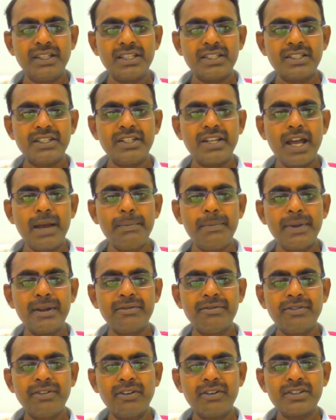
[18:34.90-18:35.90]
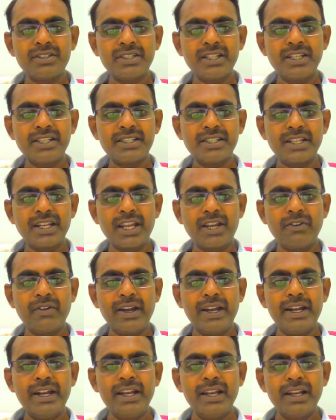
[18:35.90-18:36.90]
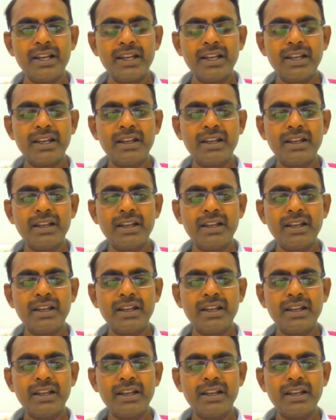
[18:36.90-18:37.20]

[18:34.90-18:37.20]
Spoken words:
This damping force is required